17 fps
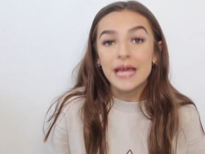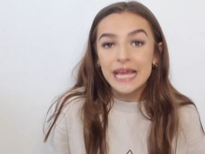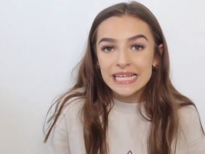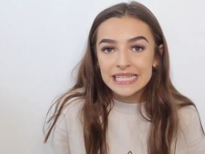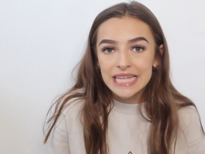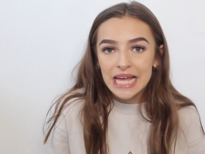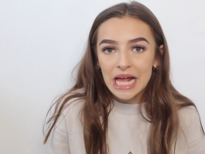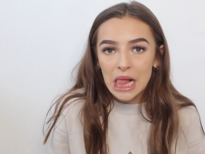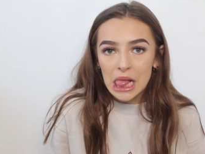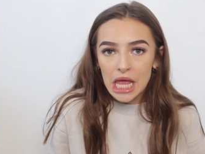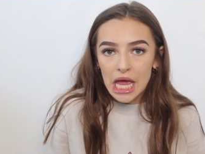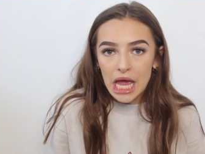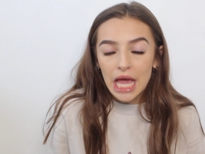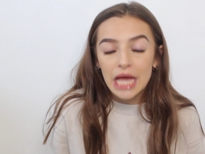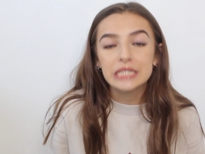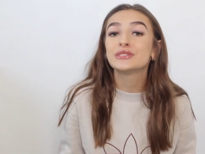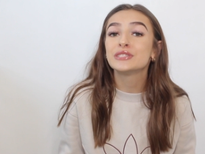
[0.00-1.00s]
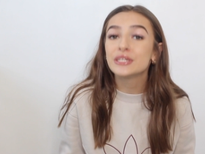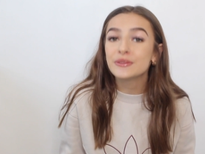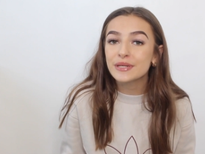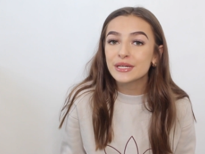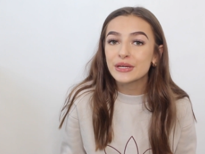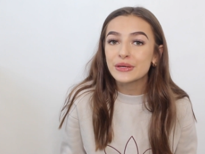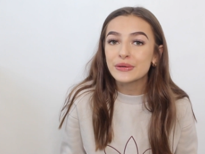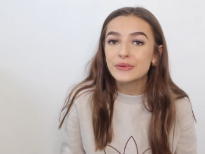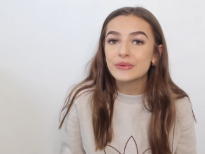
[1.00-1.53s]
Basically, two of
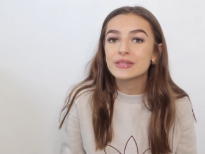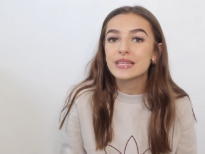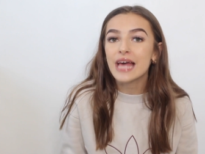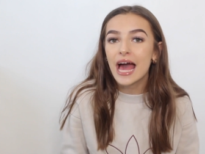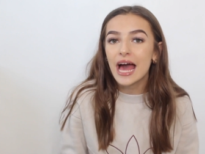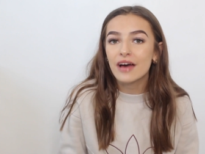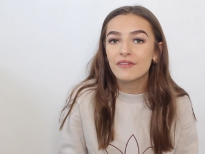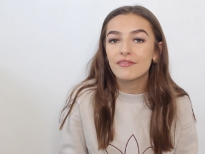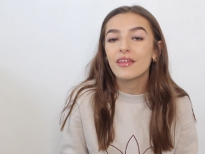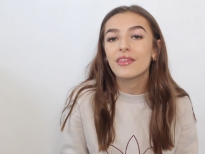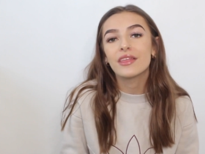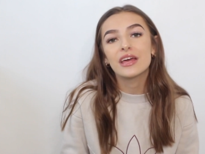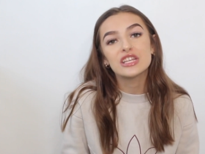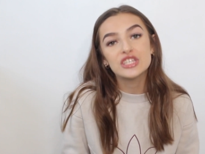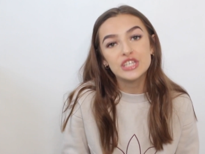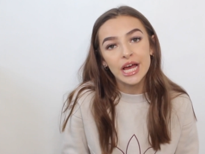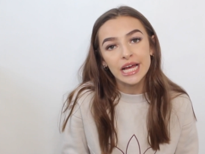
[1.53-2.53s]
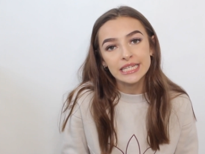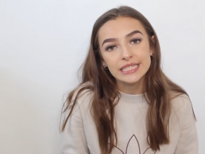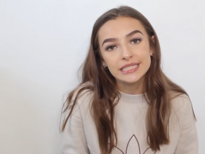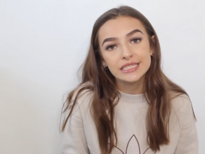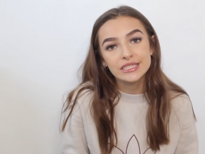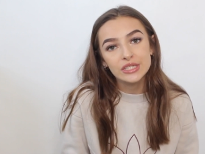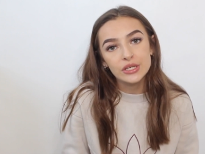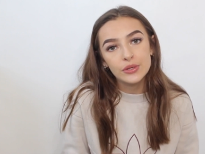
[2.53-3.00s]
you have the chance